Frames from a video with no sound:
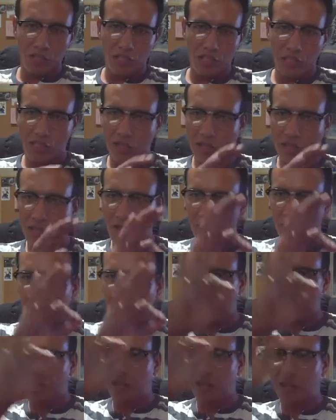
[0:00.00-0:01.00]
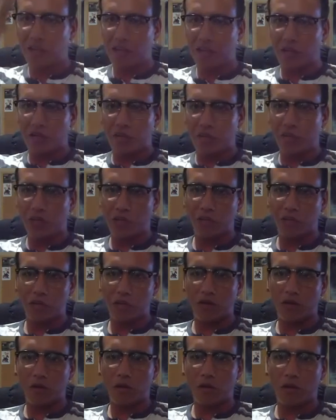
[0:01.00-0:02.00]
slowly make your
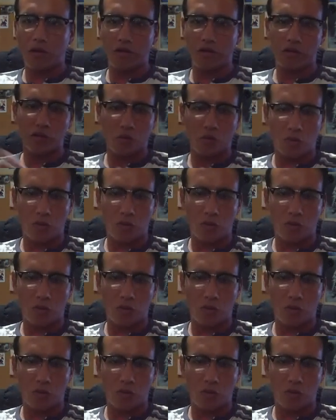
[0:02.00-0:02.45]
curves, or